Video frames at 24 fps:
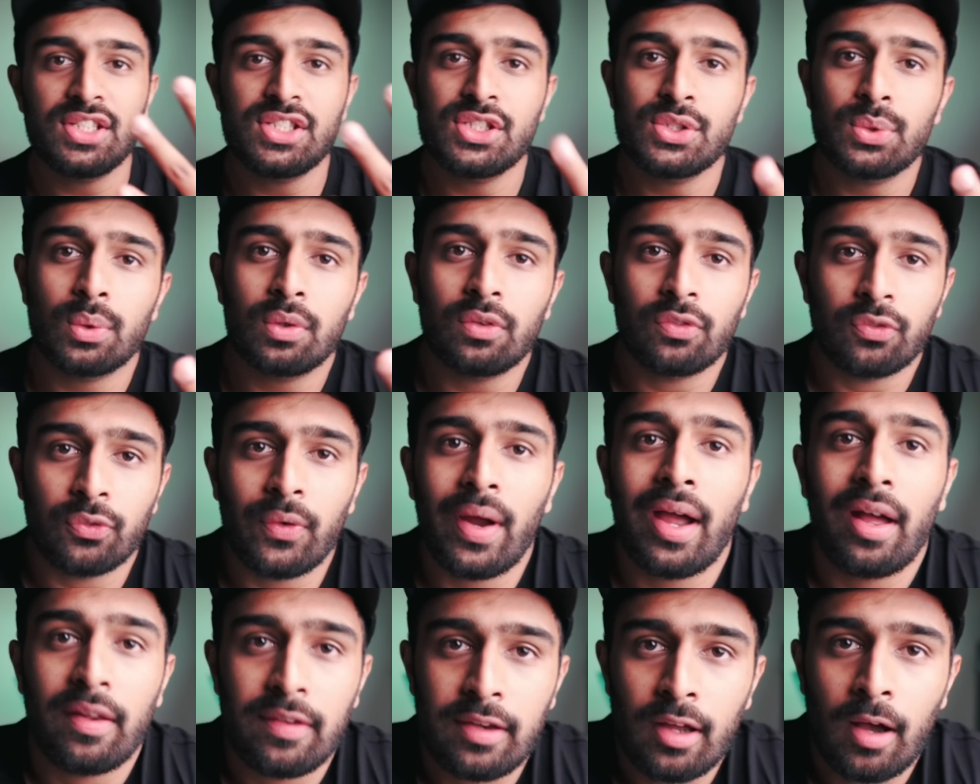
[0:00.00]
sort of
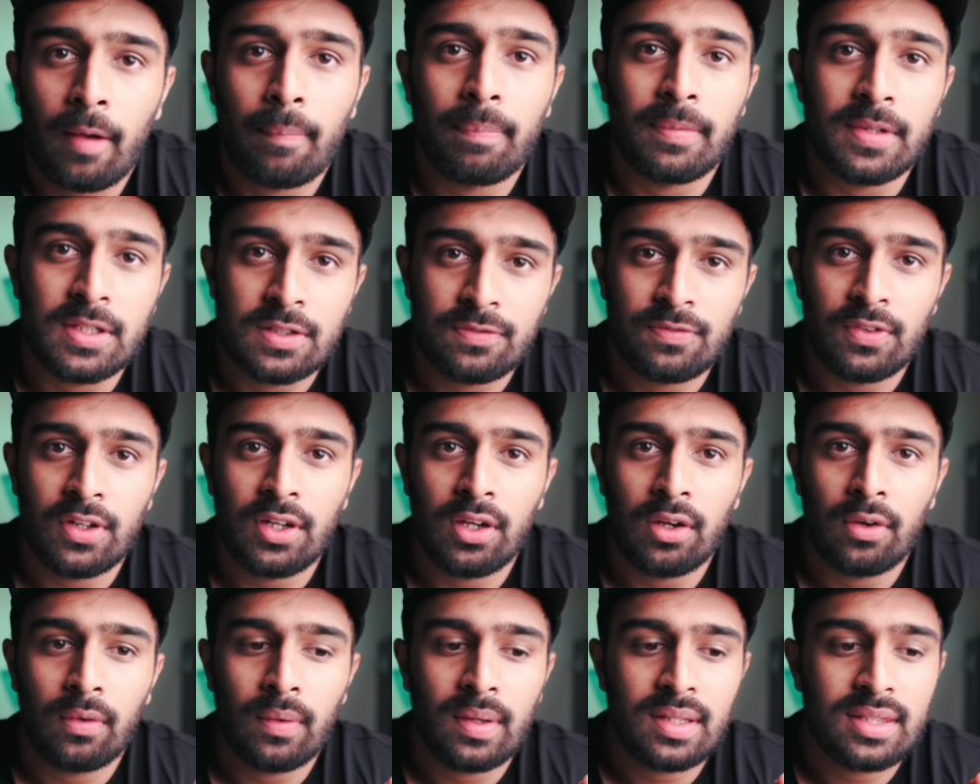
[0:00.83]
round up this
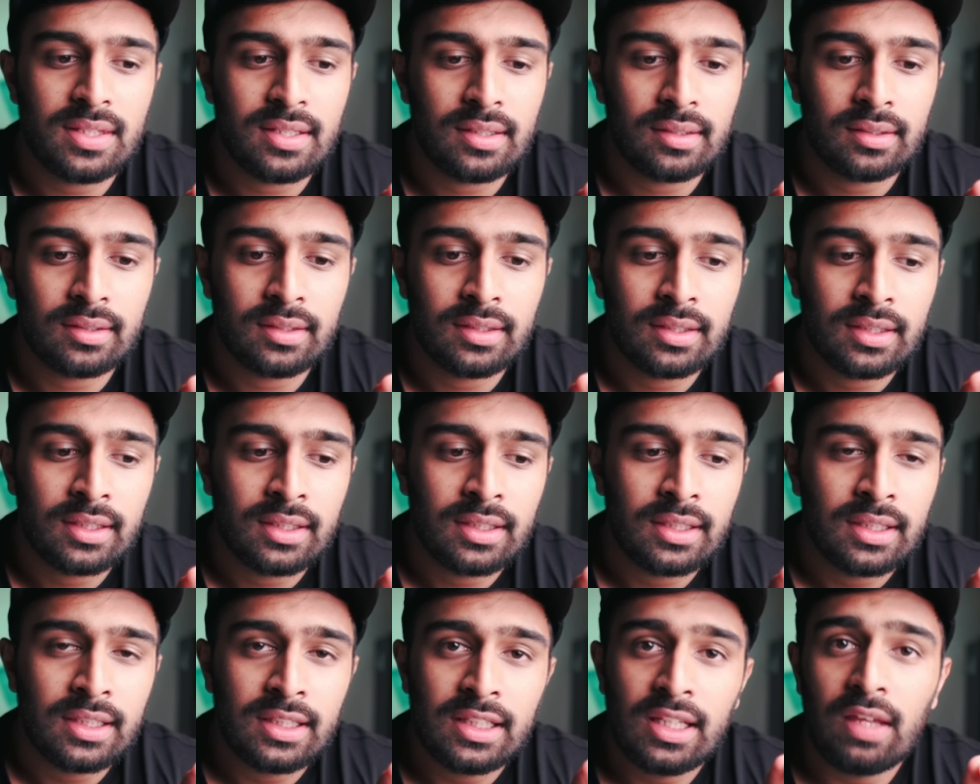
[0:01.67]
video and to
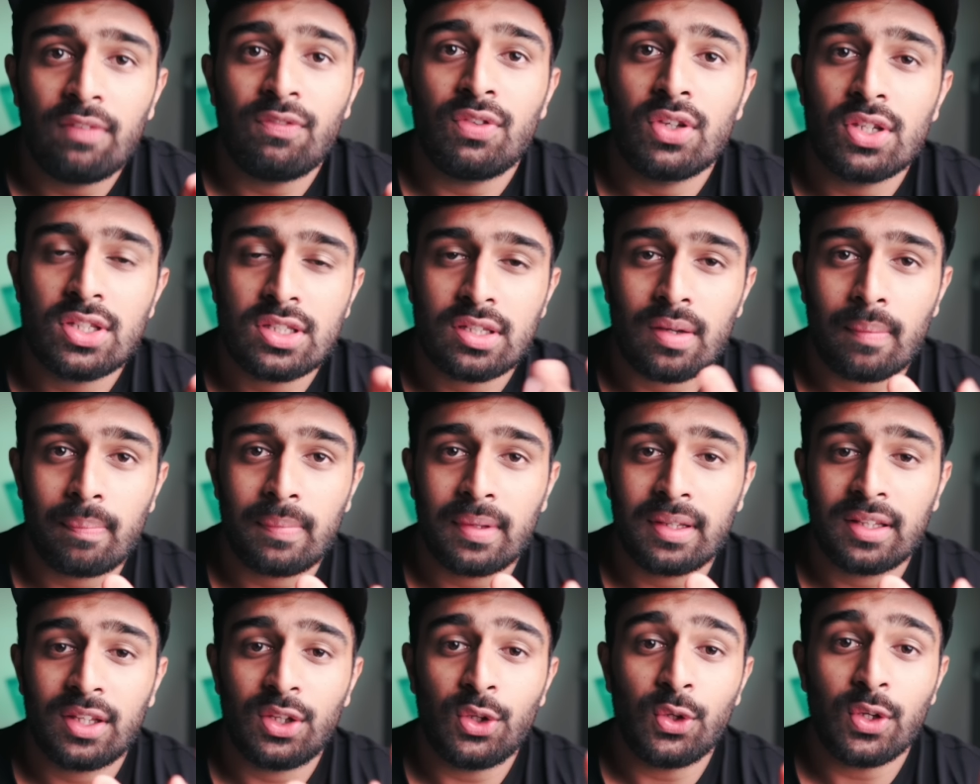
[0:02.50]
give you
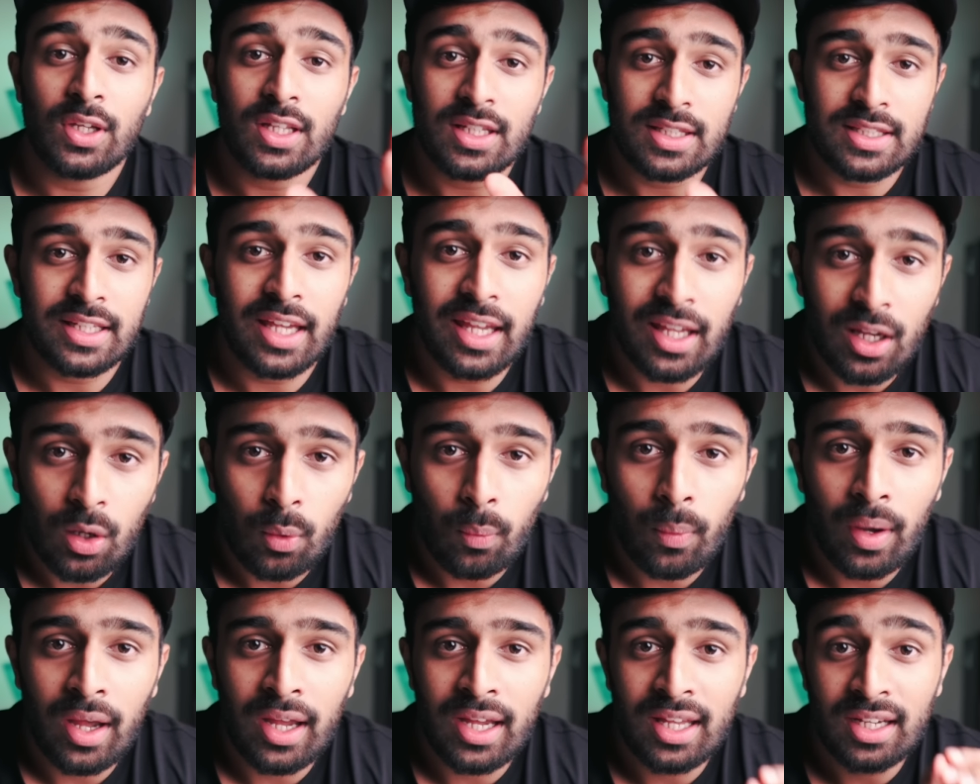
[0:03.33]
something that you can take
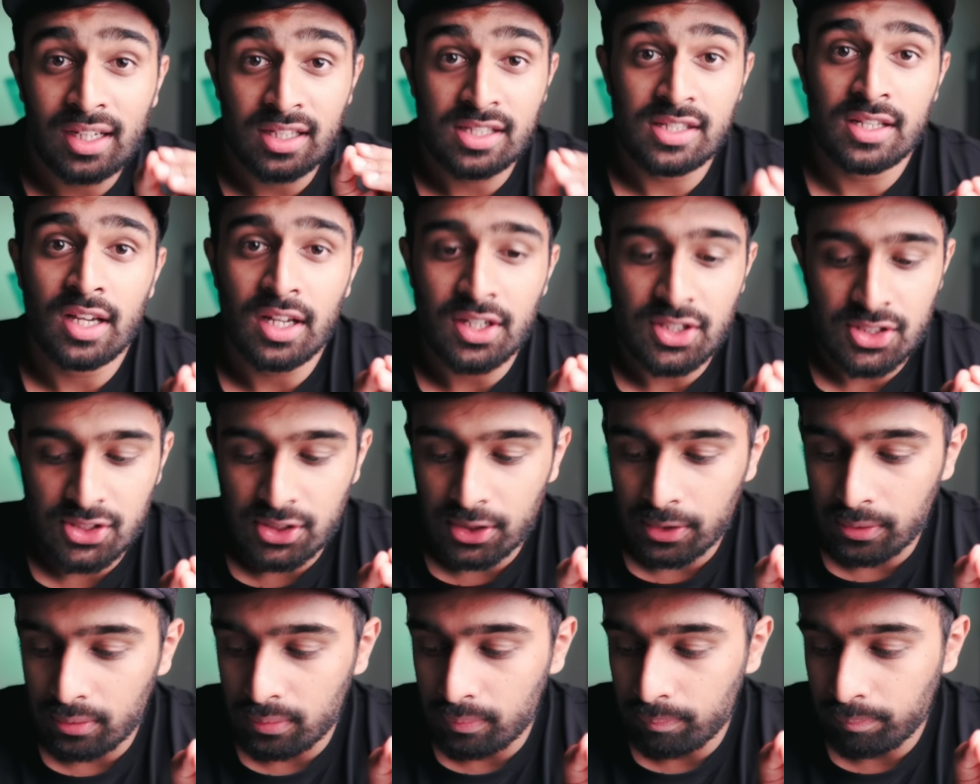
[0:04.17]
away in a
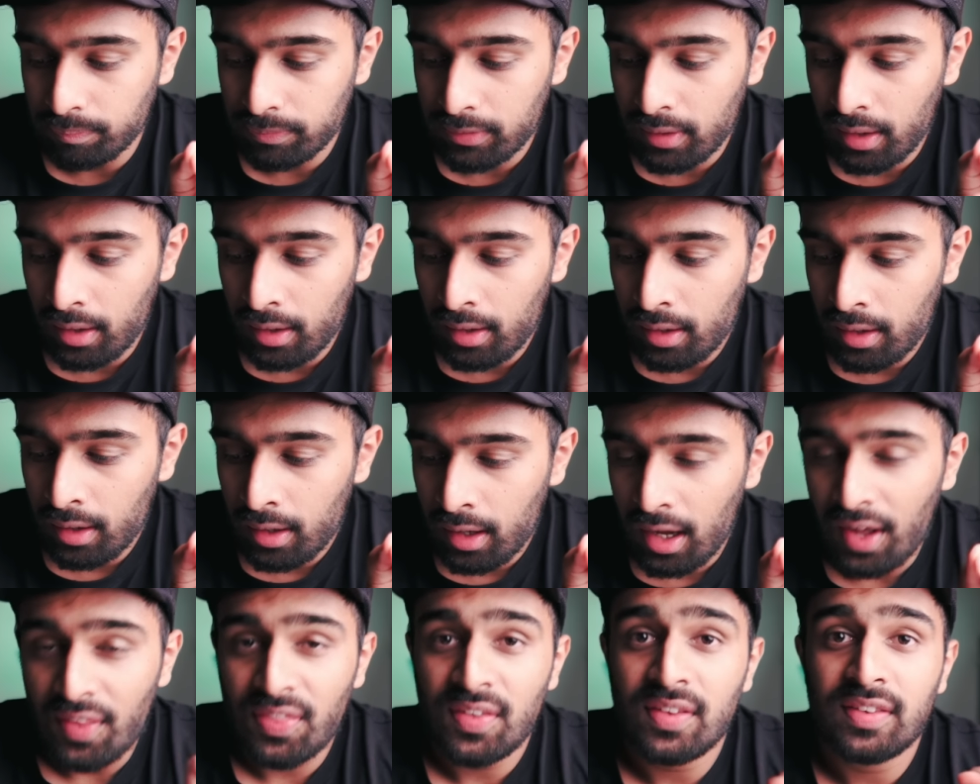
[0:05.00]
nutshell,
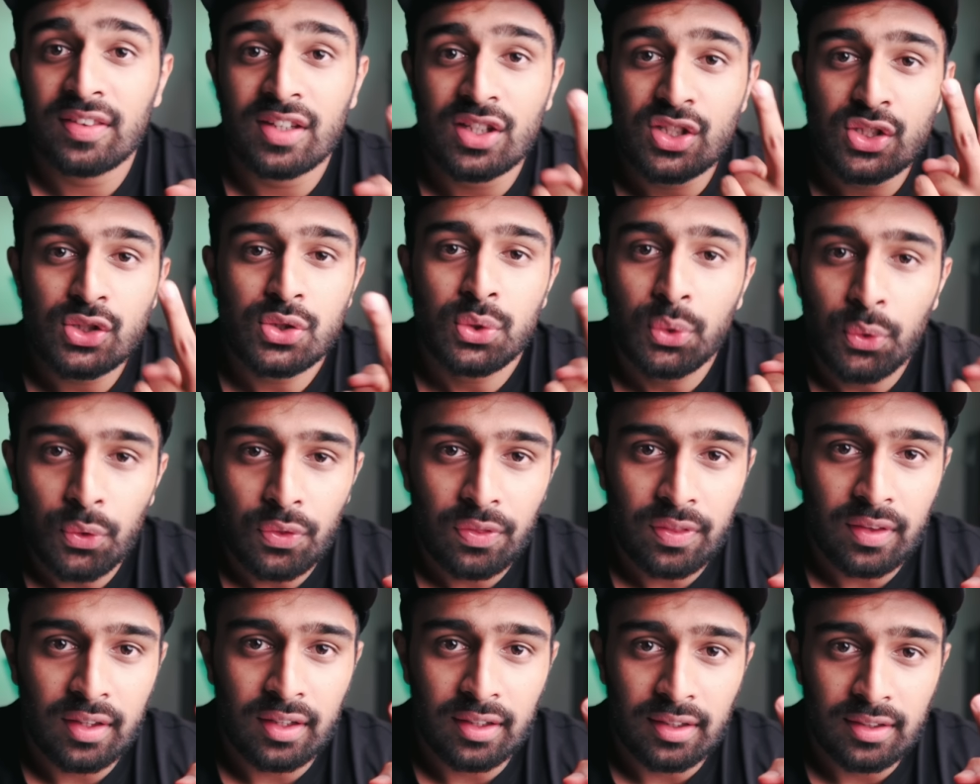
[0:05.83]
I think there's 2
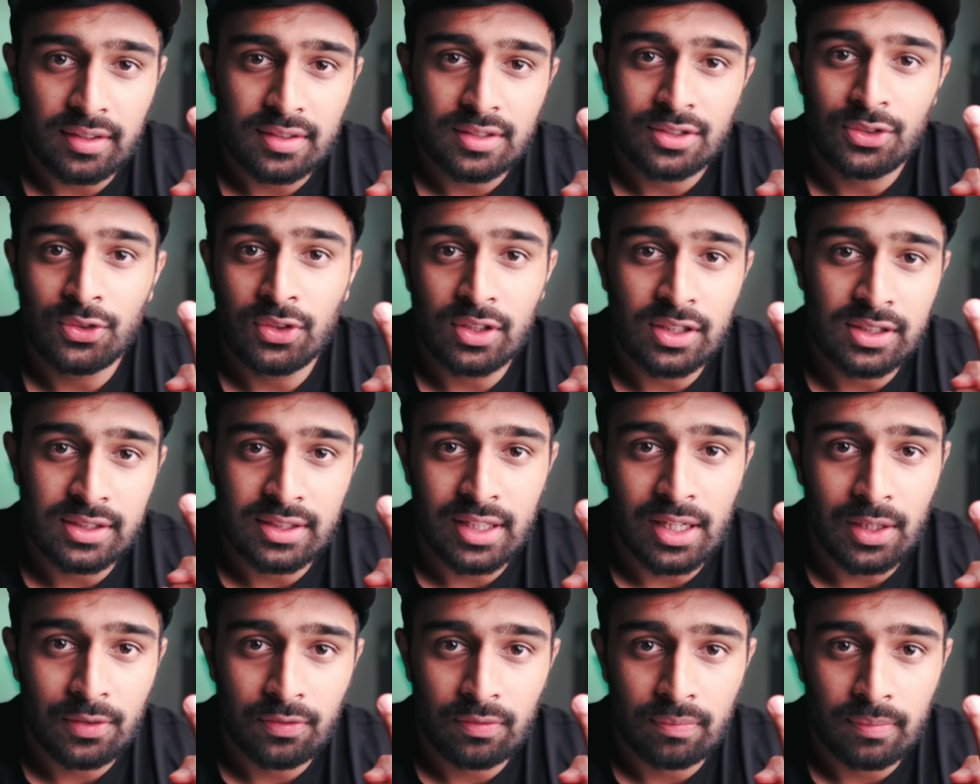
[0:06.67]
things you can
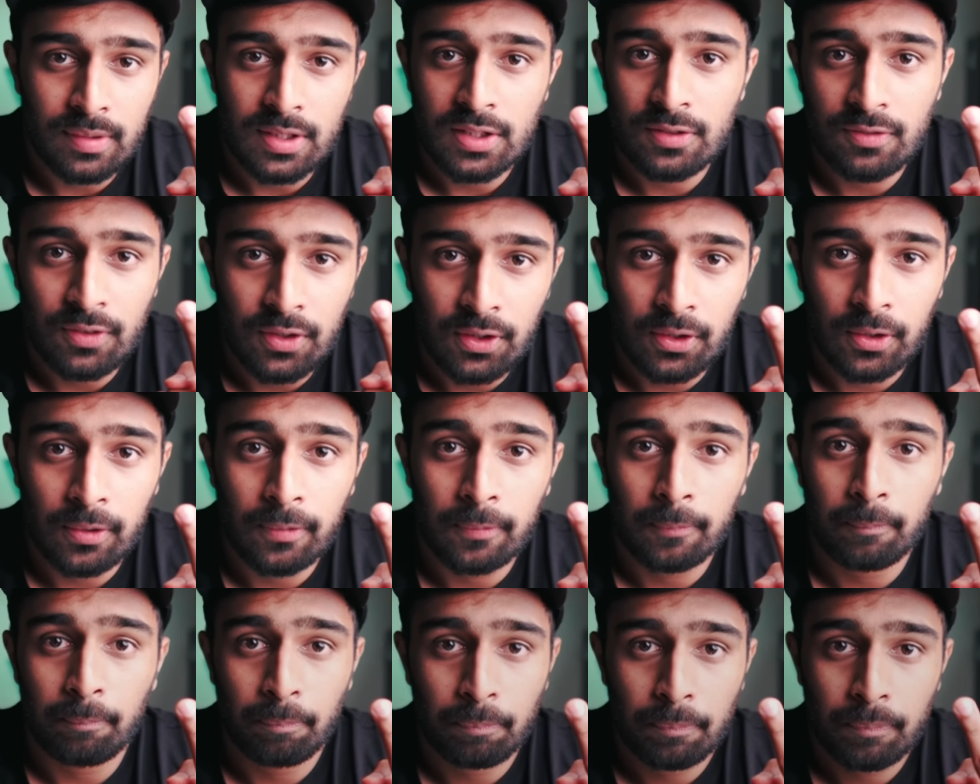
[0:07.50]
take from this video.
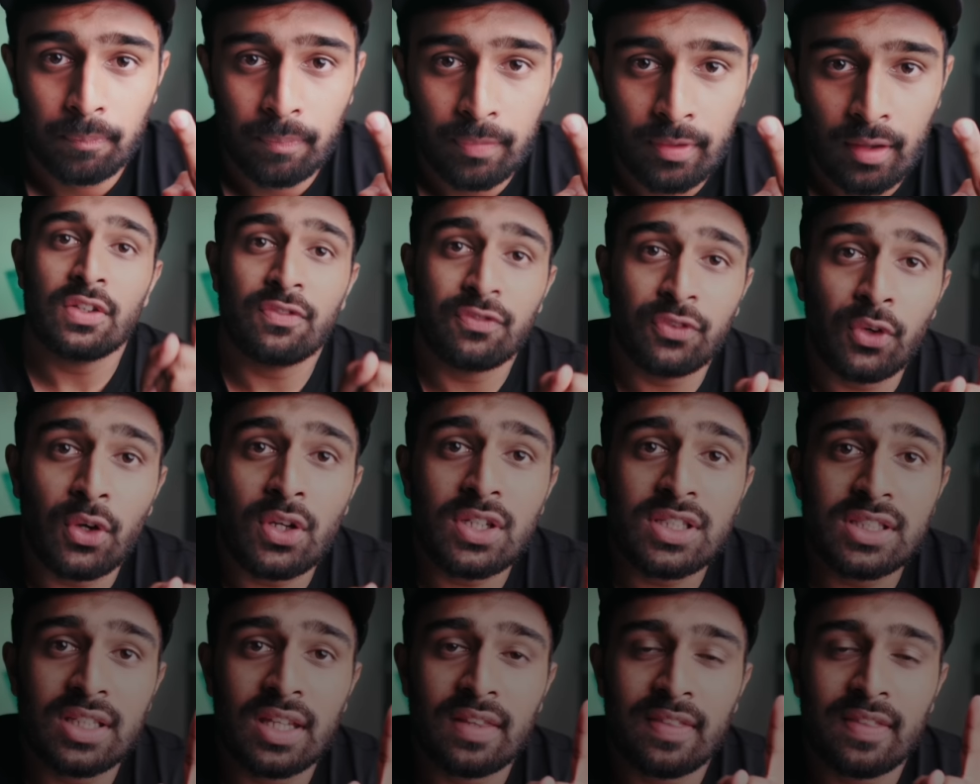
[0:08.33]
So firstly,